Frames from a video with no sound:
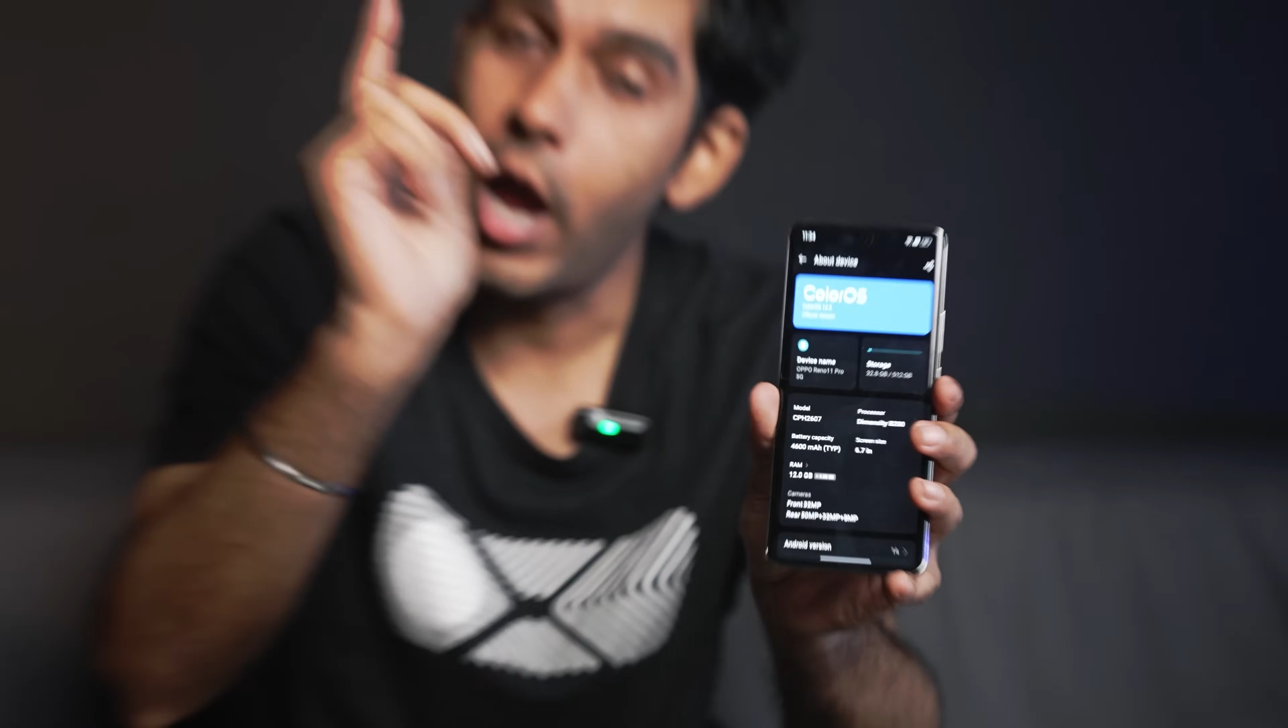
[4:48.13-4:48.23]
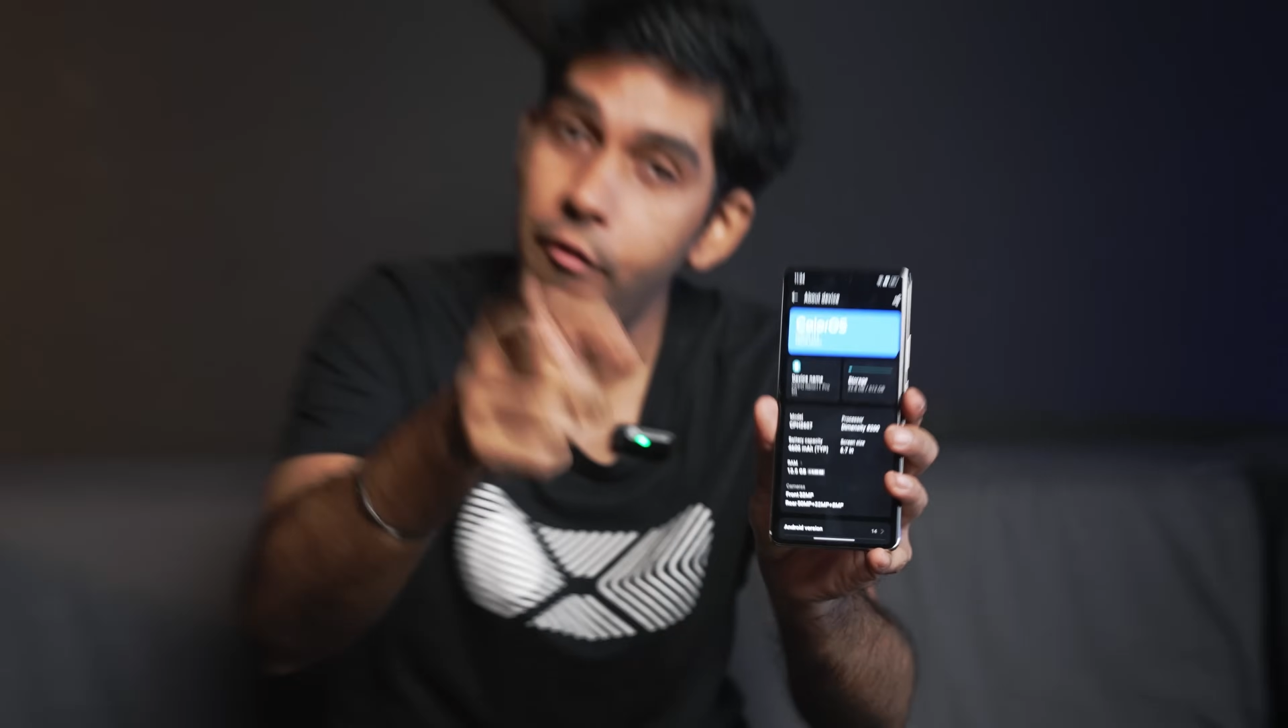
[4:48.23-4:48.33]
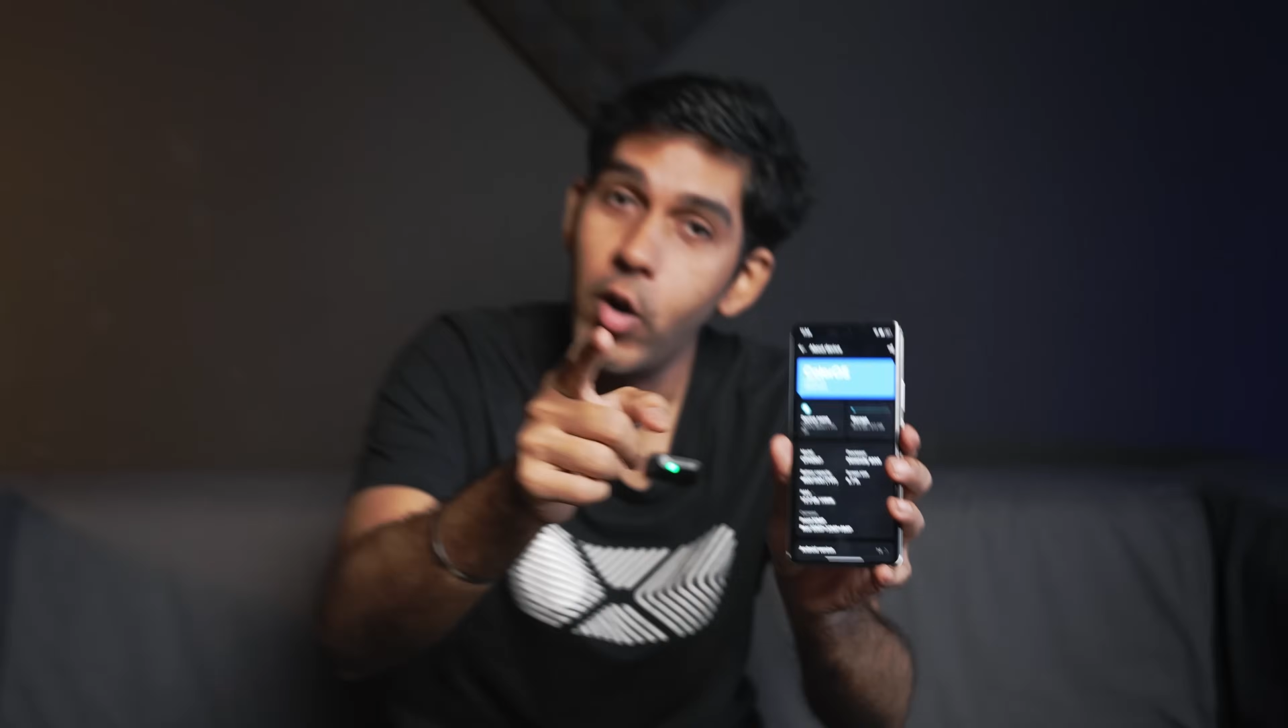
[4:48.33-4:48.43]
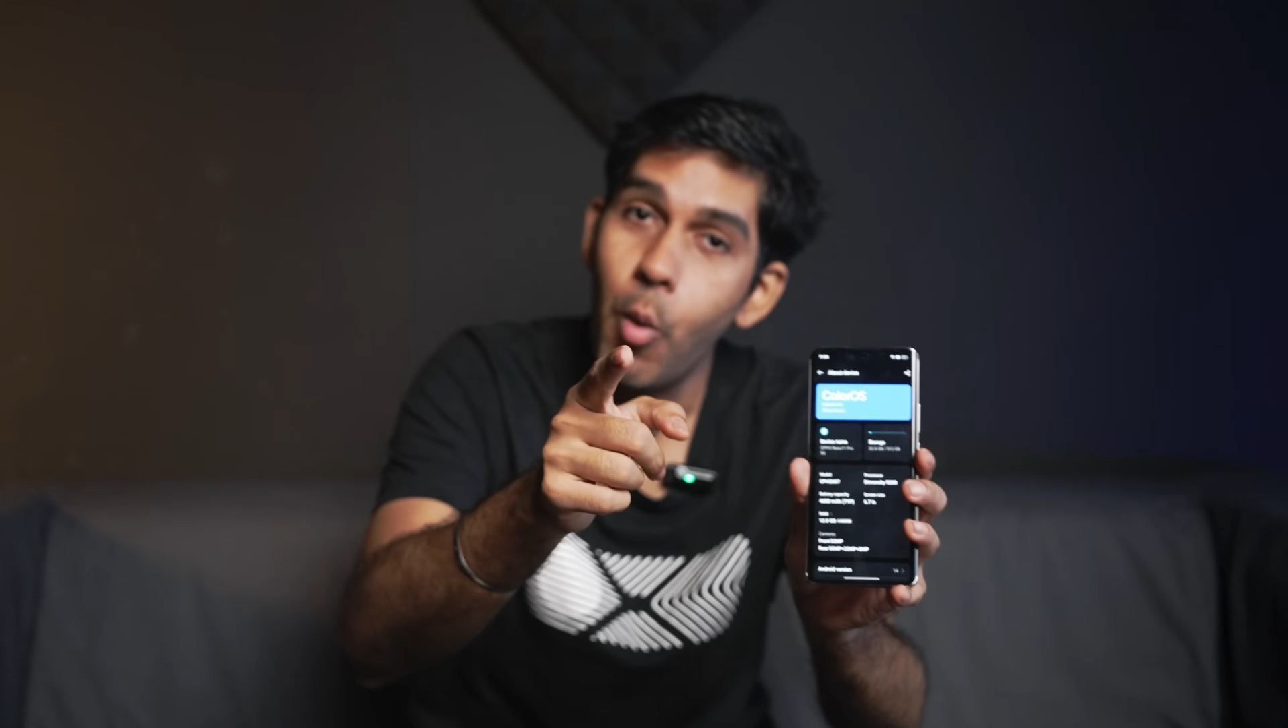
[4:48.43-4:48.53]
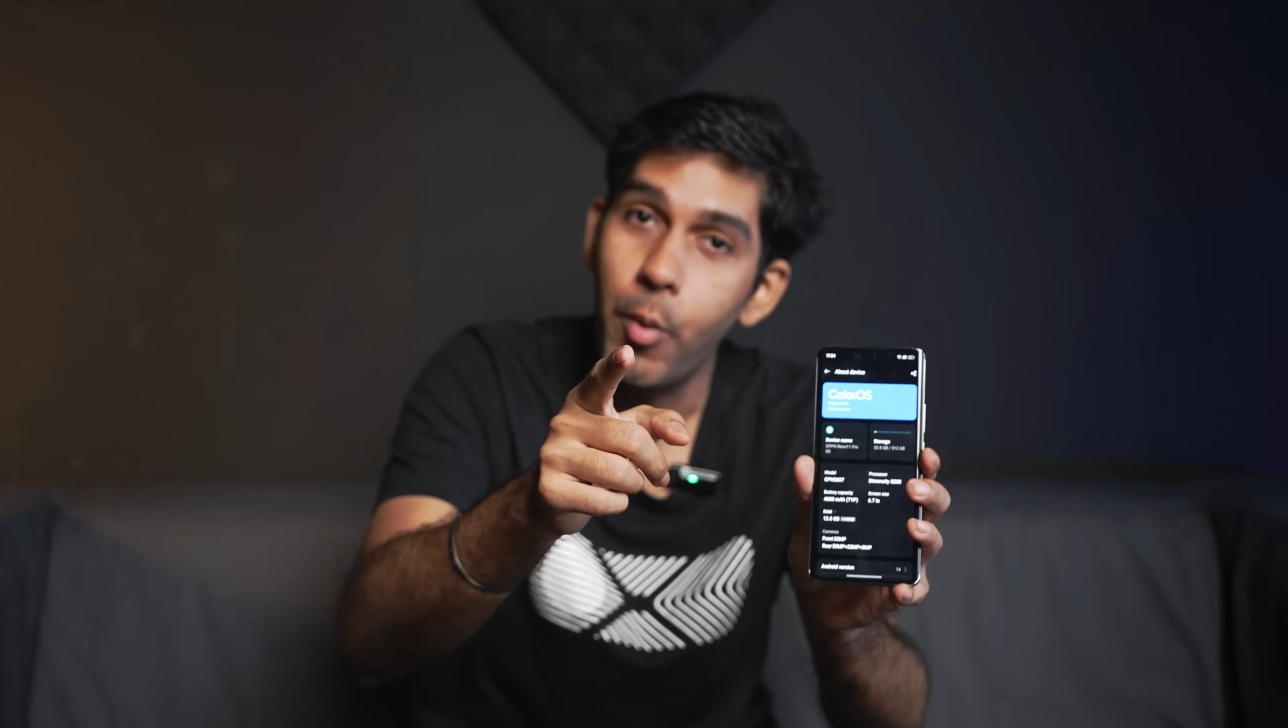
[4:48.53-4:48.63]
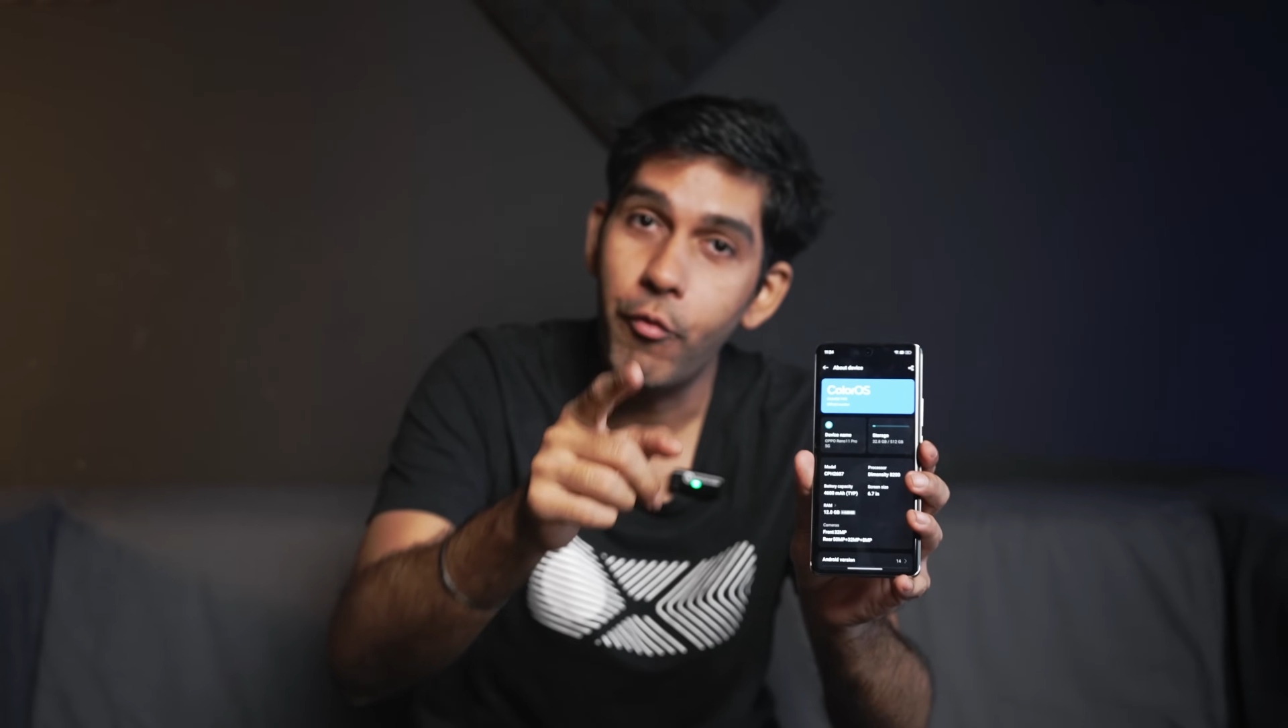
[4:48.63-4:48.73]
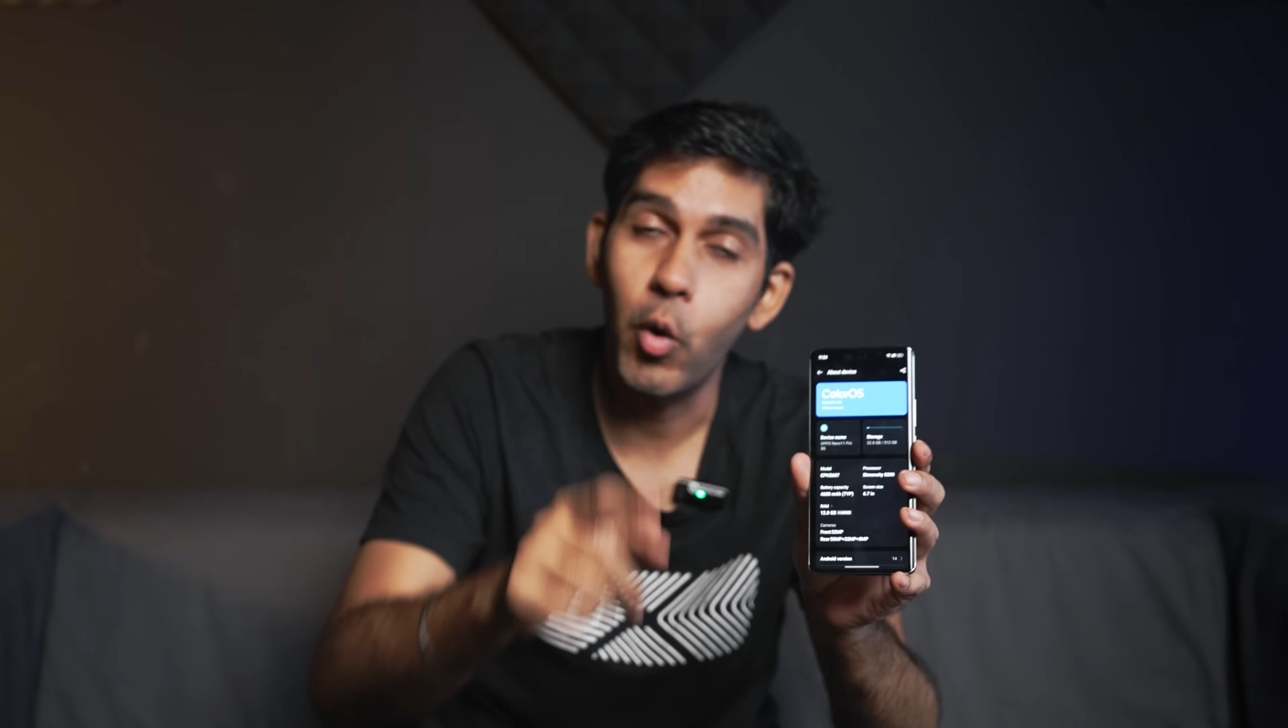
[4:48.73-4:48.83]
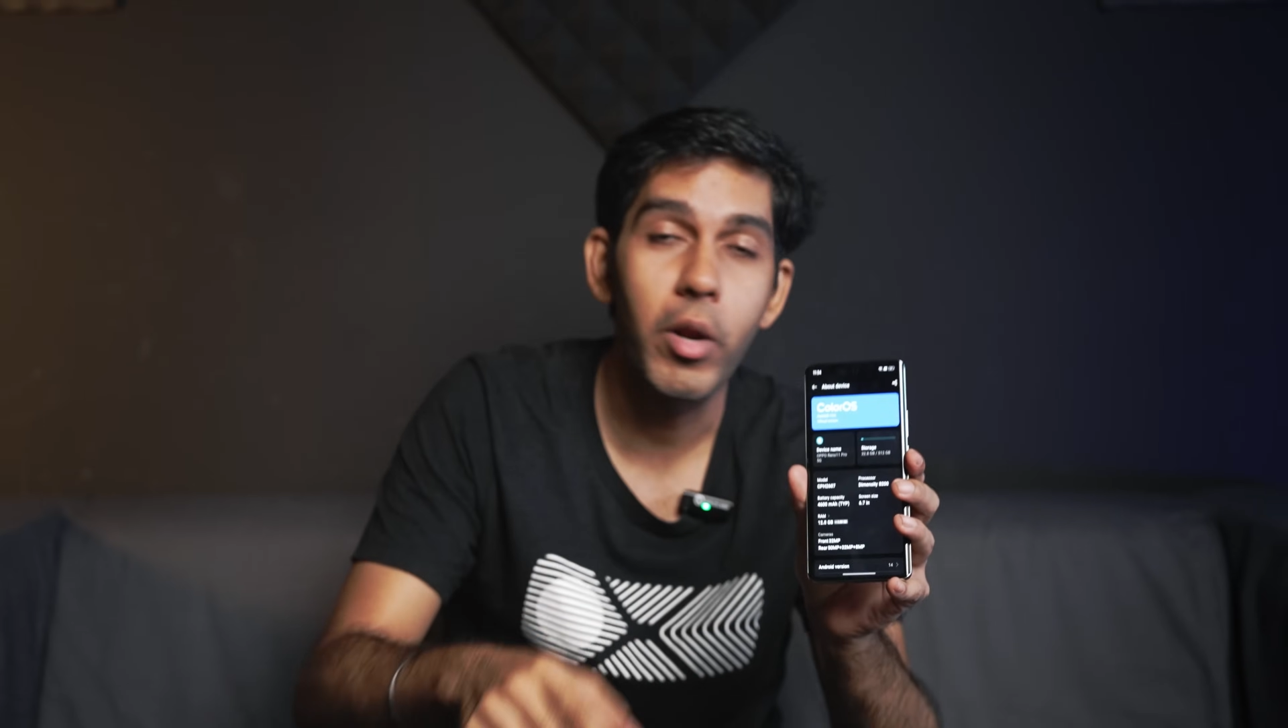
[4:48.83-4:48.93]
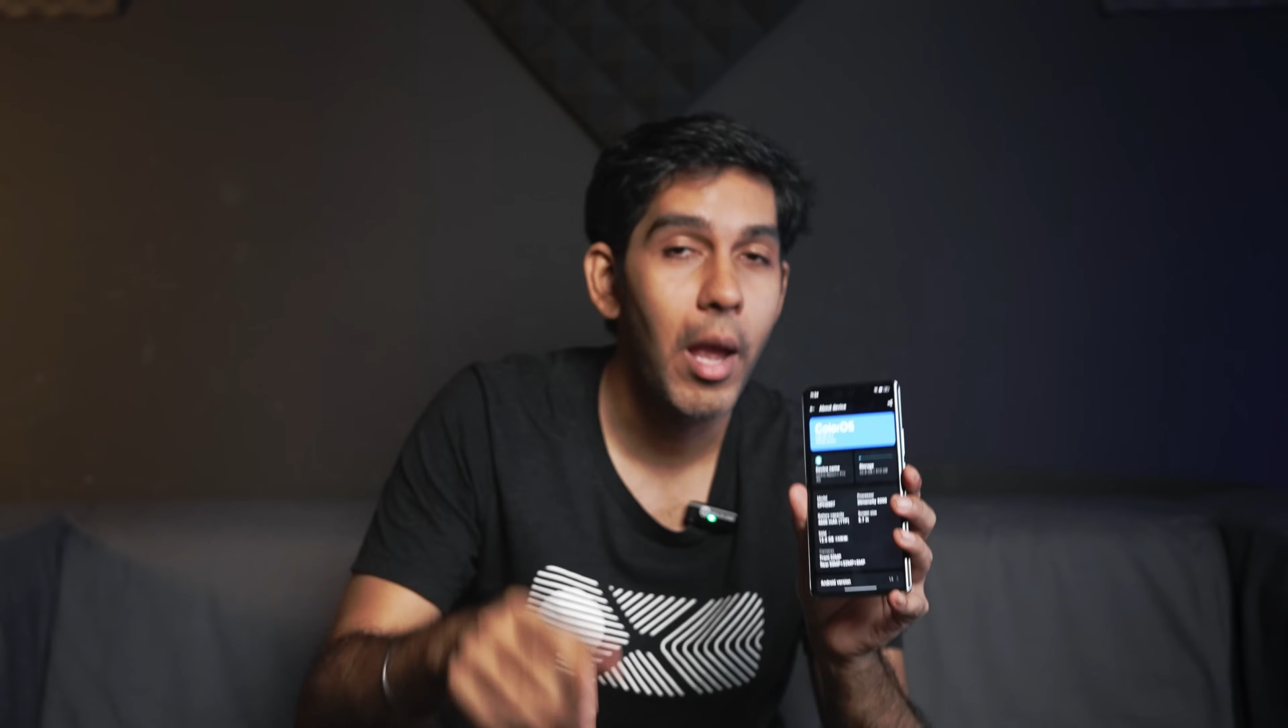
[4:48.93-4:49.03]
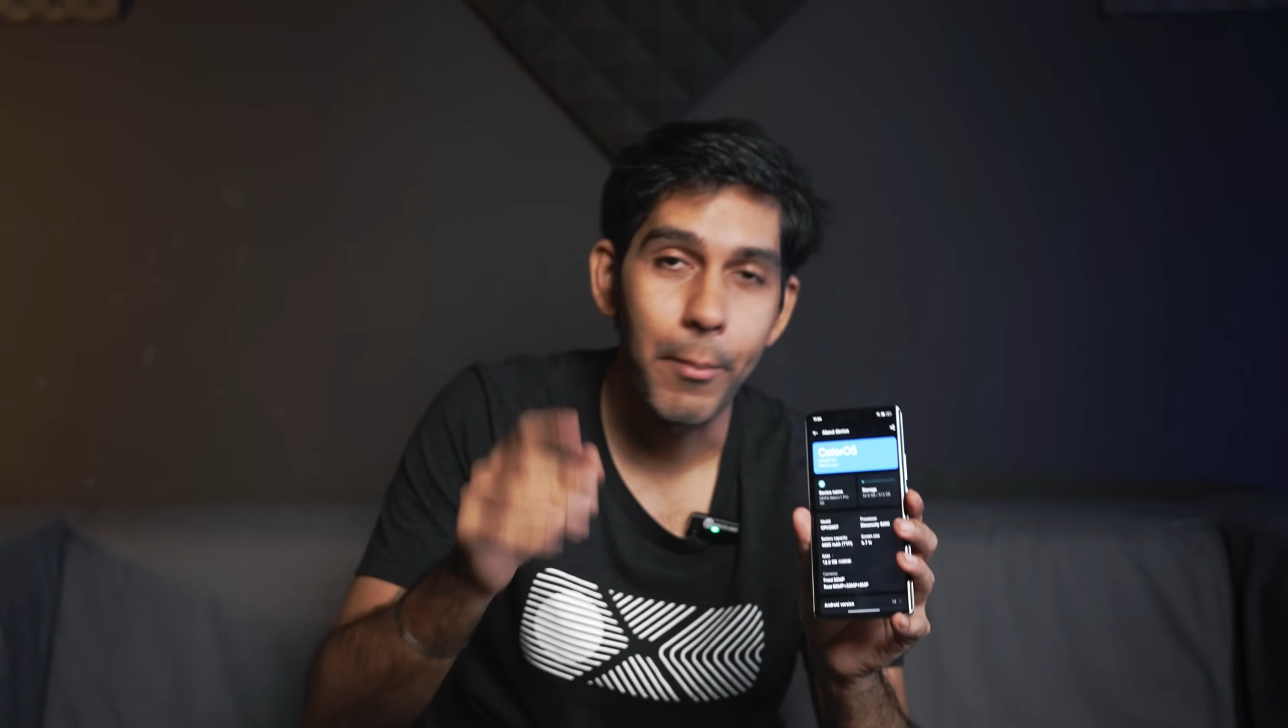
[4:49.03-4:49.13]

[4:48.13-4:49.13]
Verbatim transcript: have an Oppo phone,